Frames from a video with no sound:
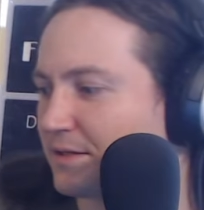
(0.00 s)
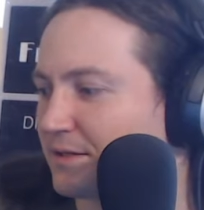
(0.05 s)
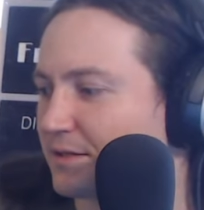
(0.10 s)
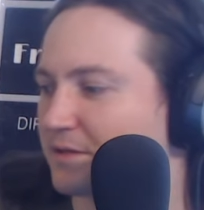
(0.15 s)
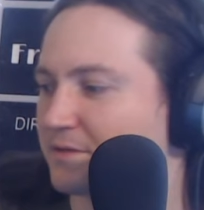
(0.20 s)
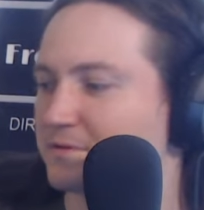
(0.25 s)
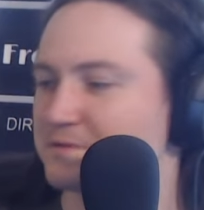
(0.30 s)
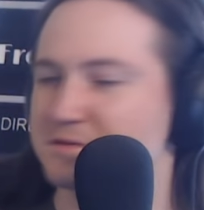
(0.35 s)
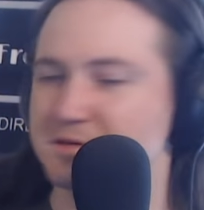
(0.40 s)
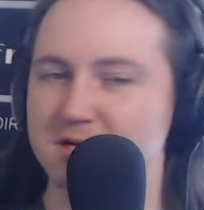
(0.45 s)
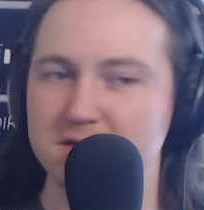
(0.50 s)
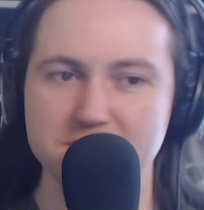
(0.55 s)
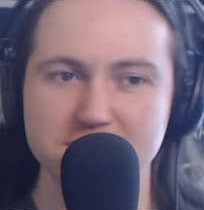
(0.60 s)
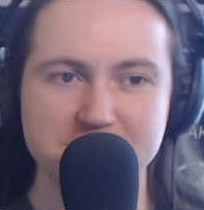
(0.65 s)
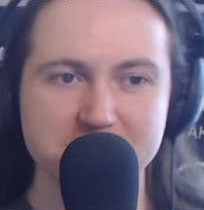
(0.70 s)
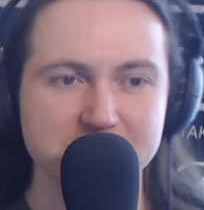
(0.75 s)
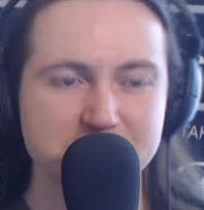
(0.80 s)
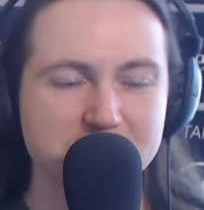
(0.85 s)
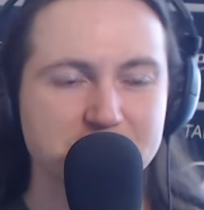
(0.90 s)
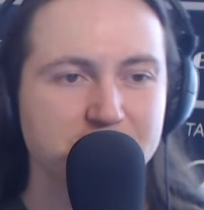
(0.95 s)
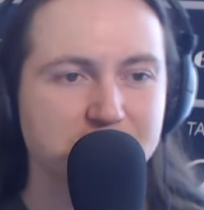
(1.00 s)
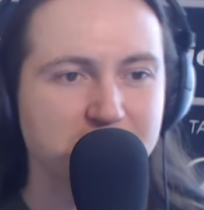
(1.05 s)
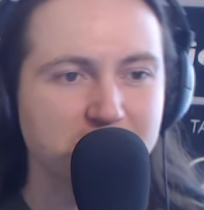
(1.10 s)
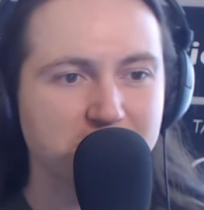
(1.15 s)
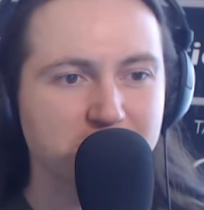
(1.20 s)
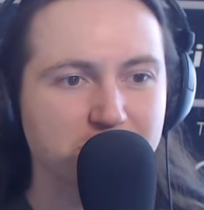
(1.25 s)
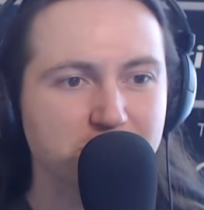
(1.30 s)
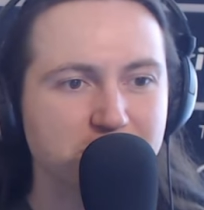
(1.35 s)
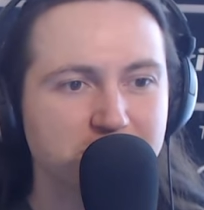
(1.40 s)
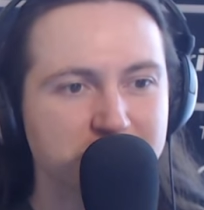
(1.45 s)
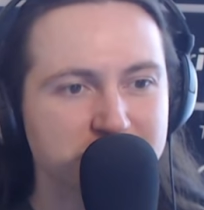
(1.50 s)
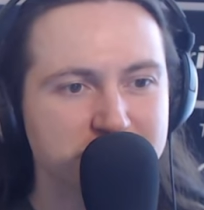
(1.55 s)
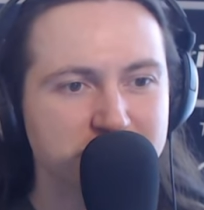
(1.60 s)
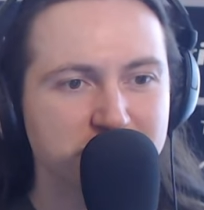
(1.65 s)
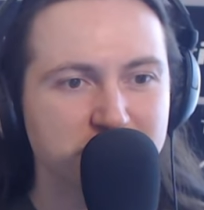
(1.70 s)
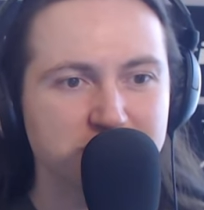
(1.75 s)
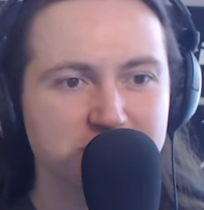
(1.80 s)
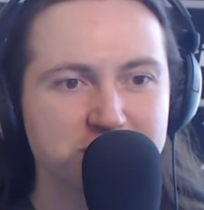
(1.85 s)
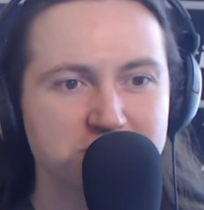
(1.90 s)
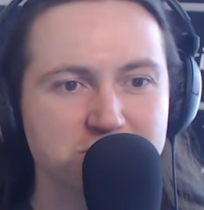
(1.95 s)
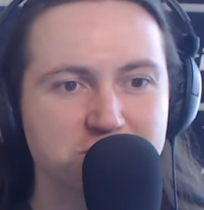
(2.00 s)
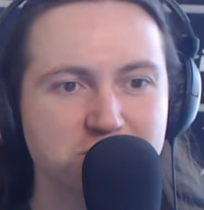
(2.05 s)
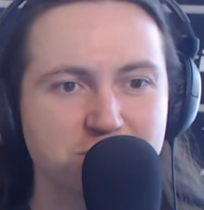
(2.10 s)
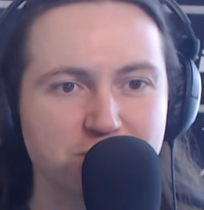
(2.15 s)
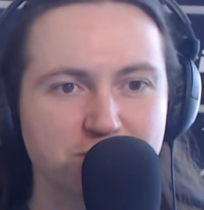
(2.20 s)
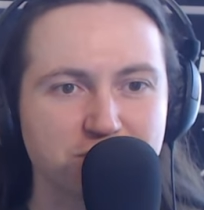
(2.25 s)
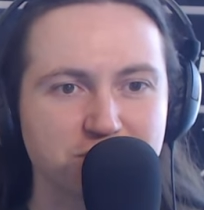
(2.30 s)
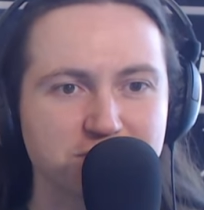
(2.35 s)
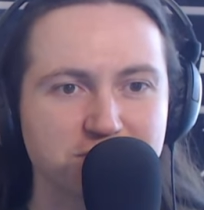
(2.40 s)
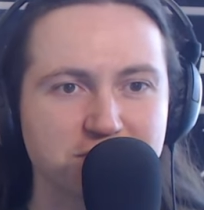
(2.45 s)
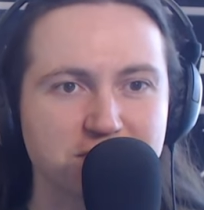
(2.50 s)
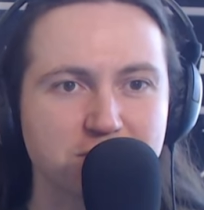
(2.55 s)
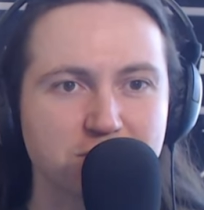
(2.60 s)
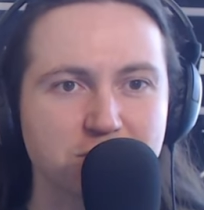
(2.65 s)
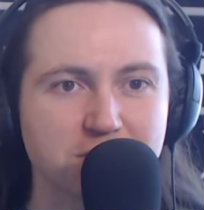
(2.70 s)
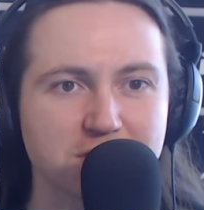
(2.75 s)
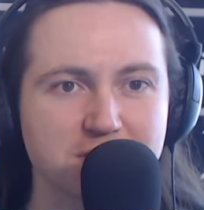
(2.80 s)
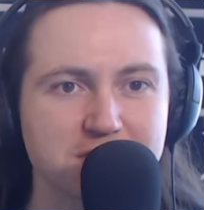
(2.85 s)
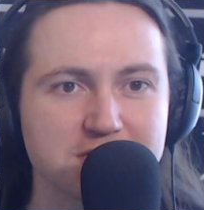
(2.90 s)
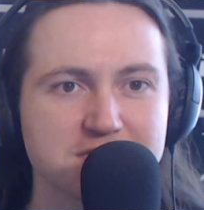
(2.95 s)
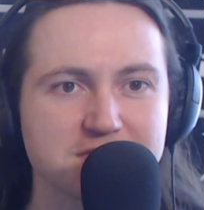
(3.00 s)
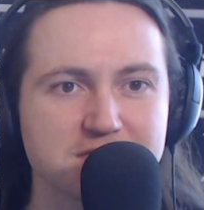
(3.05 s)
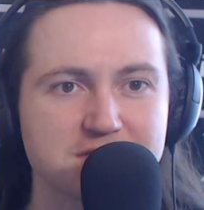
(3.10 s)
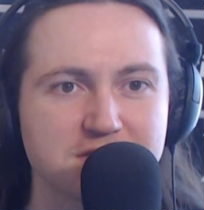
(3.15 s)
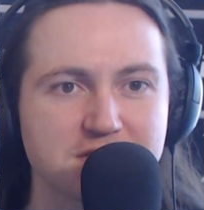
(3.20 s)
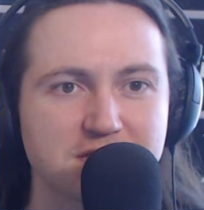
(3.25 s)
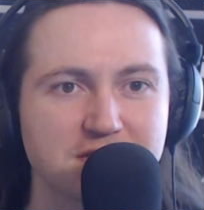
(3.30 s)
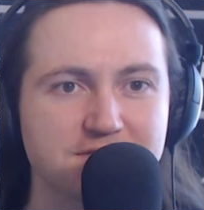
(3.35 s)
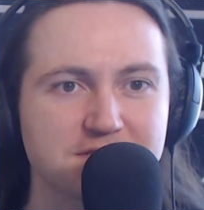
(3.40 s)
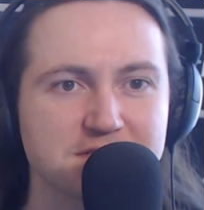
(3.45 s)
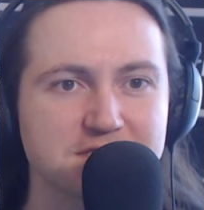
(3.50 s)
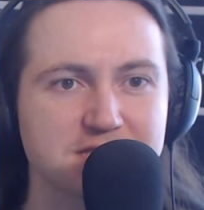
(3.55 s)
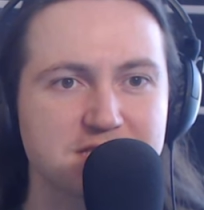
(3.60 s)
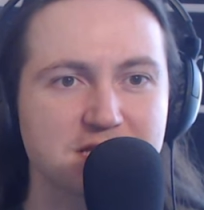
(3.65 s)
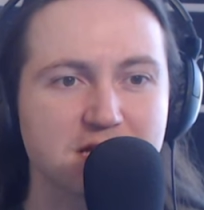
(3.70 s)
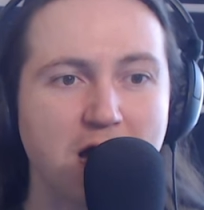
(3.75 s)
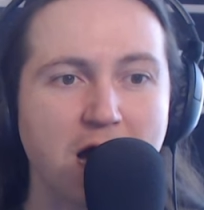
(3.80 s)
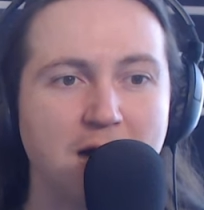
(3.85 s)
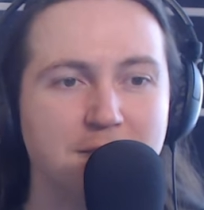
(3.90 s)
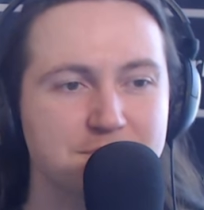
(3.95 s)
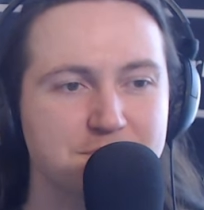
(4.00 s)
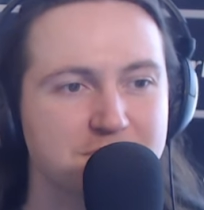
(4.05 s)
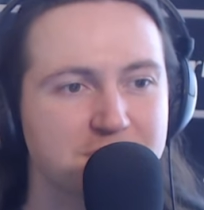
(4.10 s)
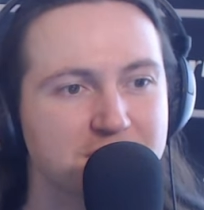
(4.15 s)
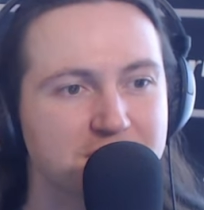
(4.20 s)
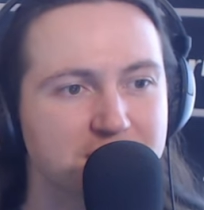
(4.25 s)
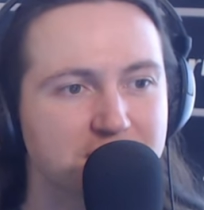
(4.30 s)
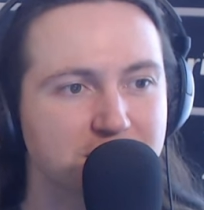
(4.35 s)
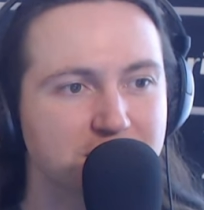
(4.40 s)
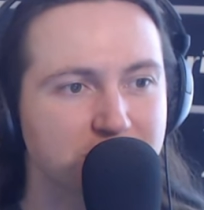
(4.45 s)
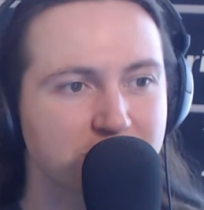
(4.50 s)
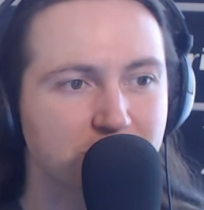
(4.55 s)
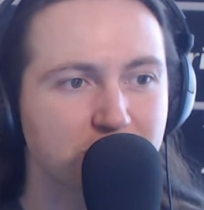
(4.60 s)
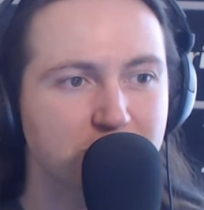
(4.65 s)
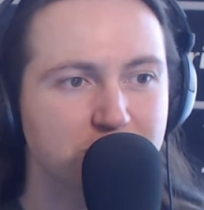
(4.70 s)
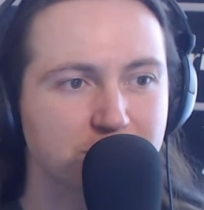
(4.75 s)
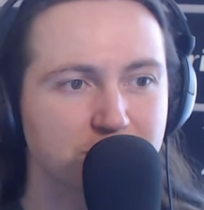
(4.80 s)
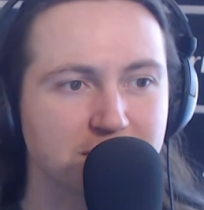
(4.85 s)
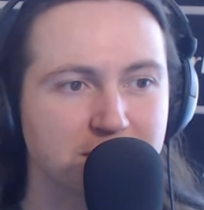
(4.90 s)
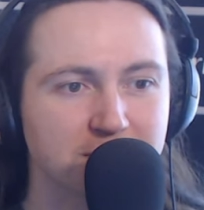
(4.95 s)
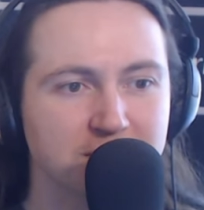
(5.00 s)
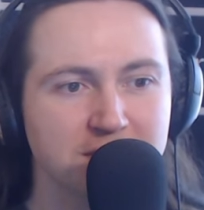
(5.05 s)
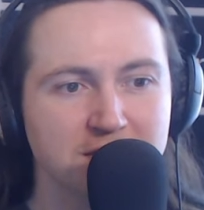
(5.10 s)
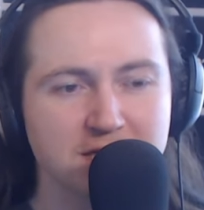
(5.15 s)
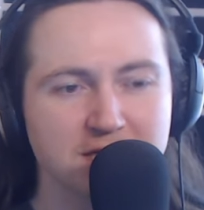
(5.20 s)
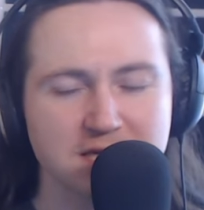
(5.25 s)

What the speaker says: Like, there's no need to do another one. There's no need to improve it. Or at least give us the option to hear the old one.